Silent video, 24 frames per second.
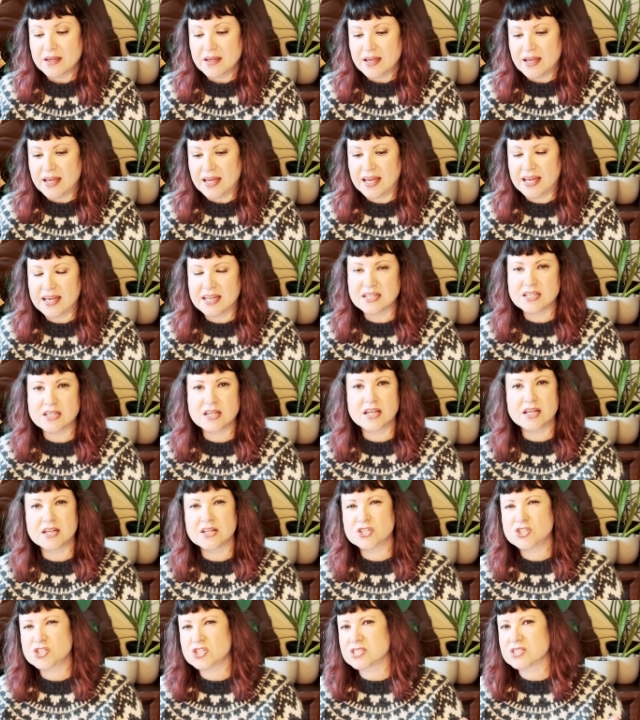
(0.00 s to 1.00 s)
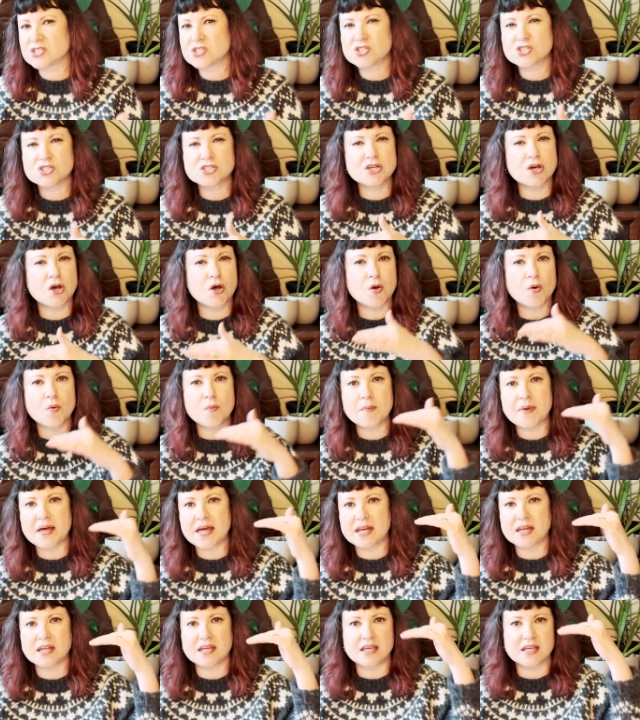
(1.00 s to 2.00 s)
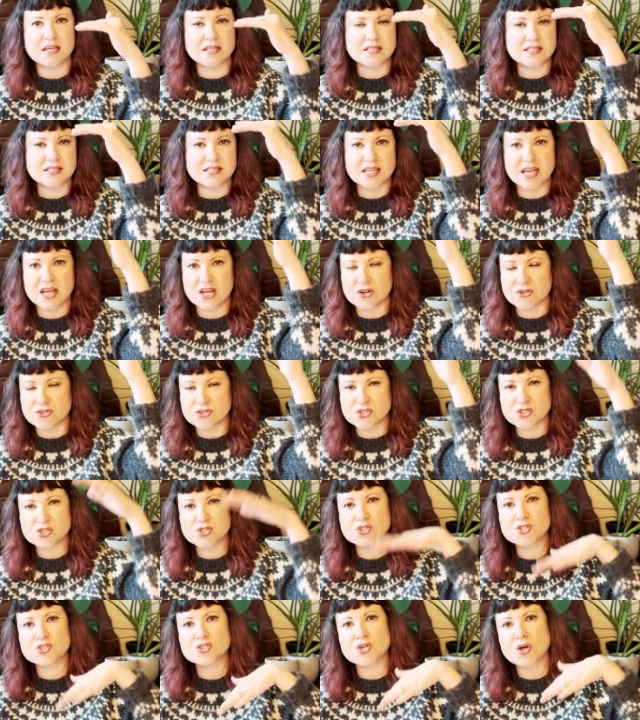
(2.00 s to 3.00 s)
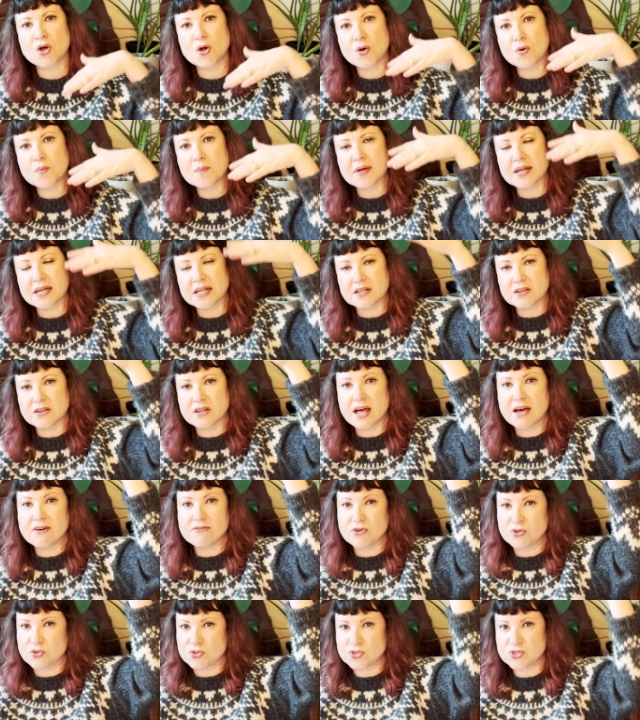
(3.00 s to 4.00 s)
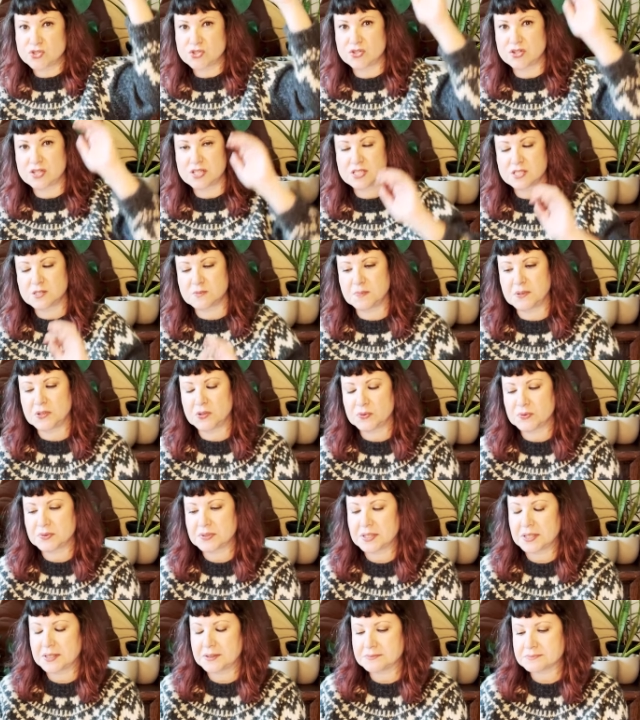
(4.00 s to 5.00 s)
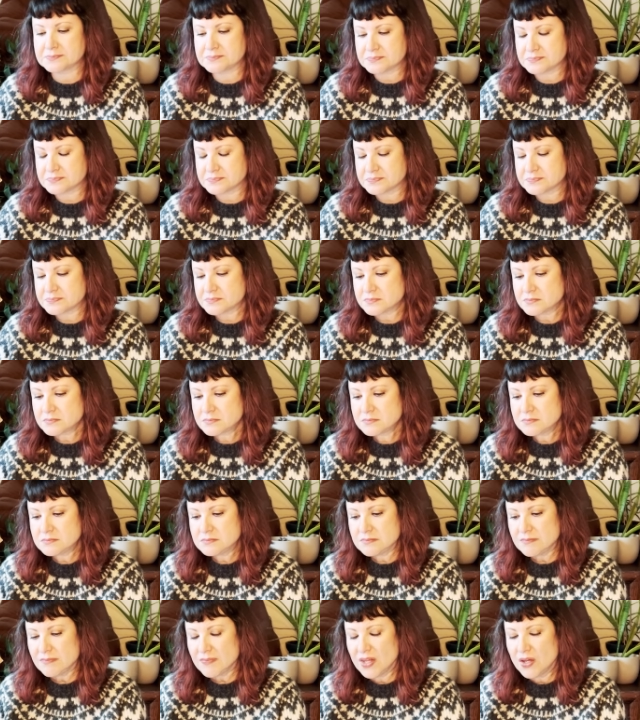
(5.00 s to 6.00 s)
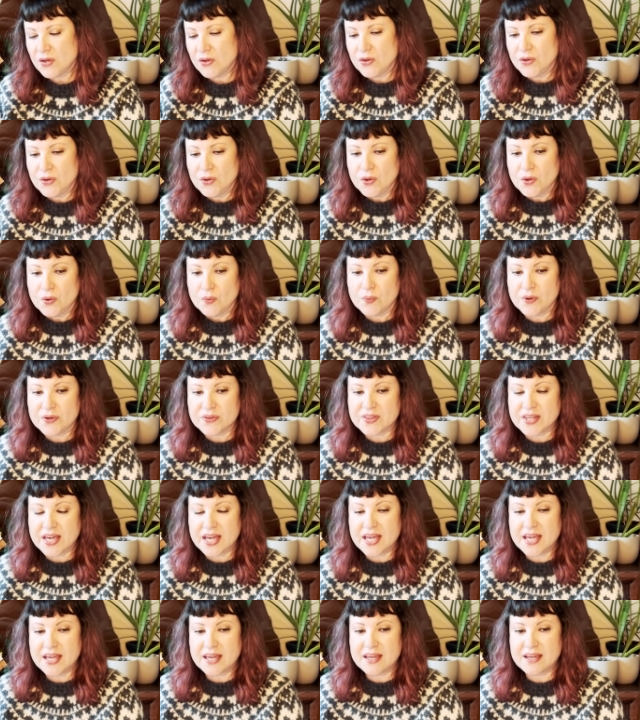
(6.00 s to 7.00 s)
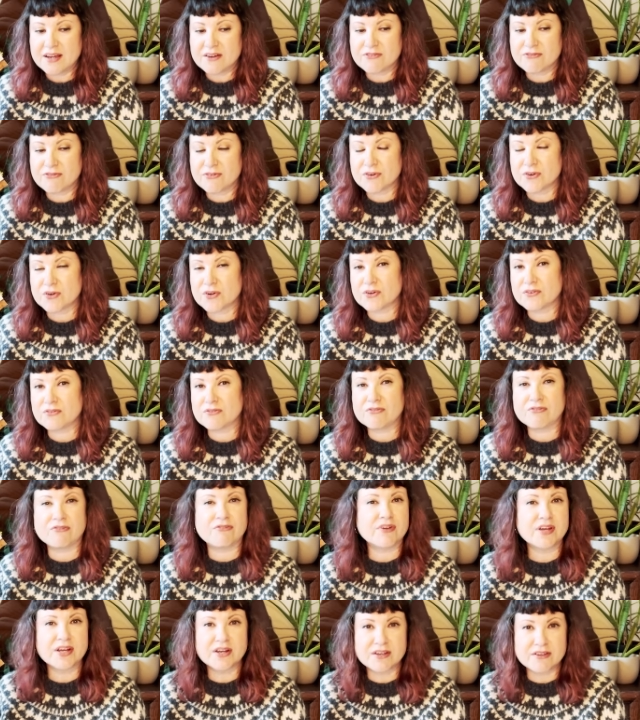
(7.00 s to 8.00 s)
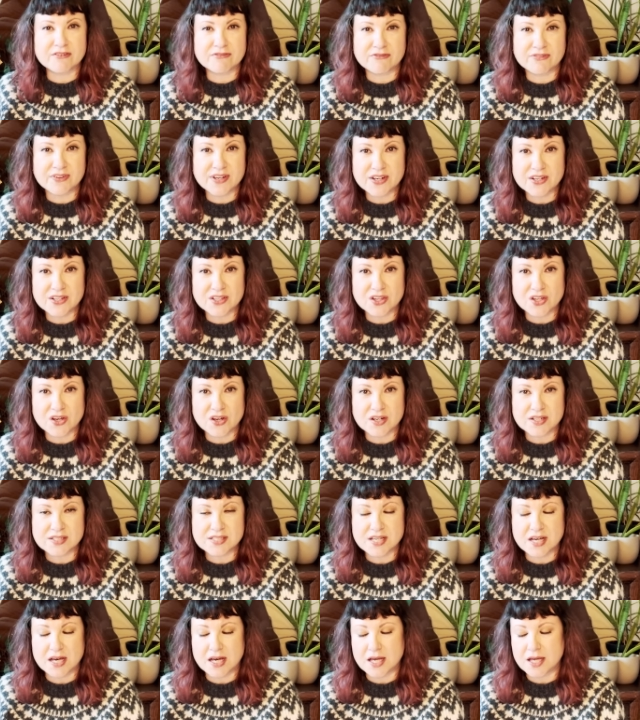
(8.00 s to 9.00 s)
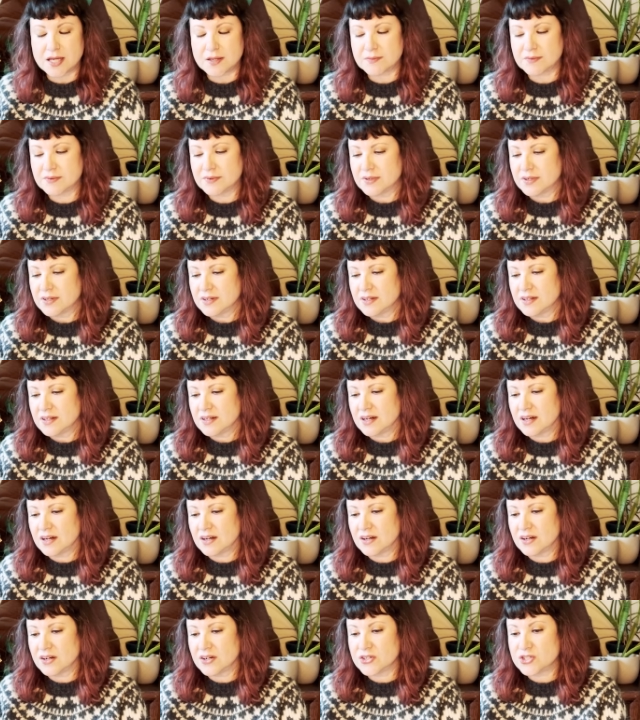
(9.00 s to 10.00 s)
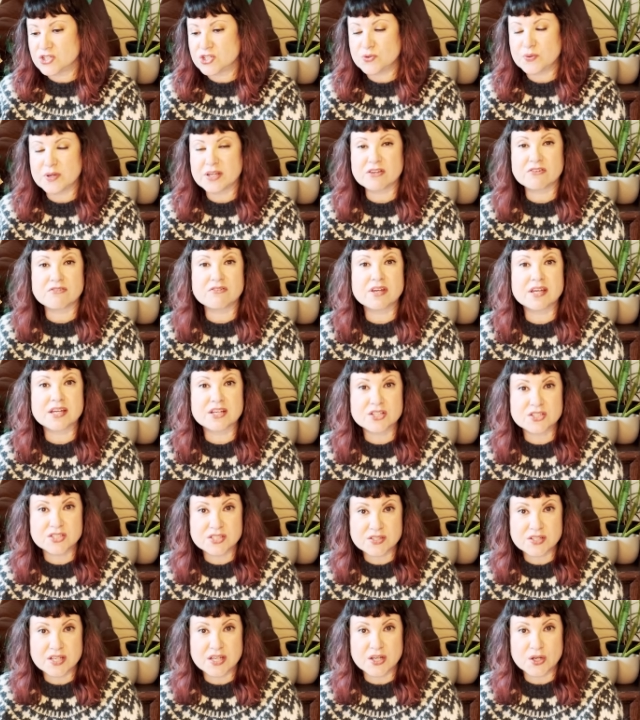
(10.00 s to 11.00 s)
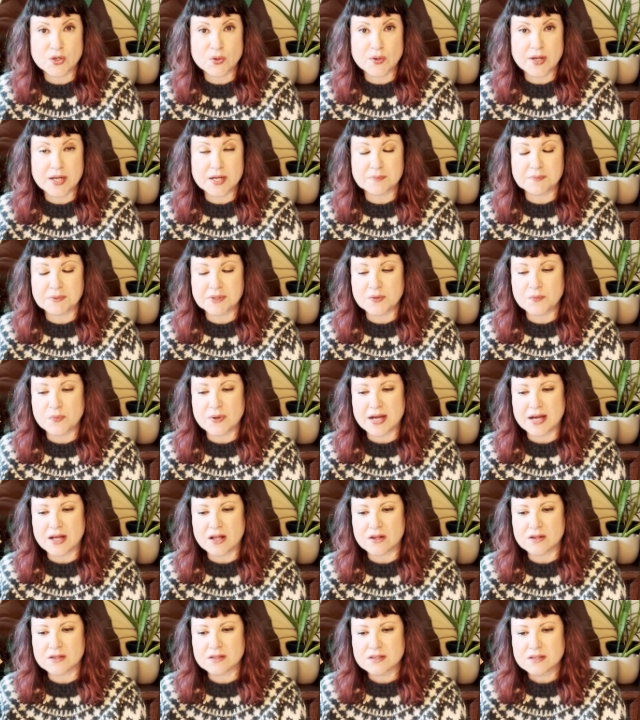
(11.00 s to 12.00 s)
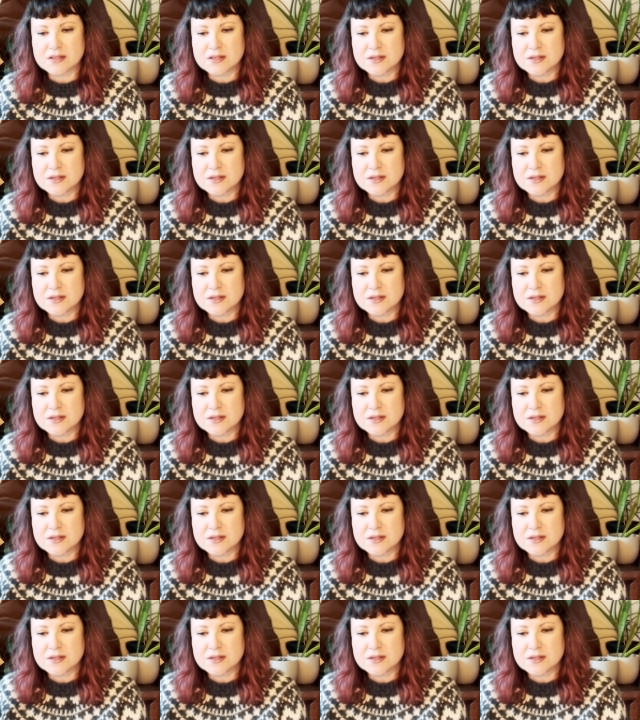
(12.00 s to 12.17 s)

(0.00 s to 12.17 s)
And just so many stairs, so many levels to this building. Well, they, for a very, very long time, are doing incredibly well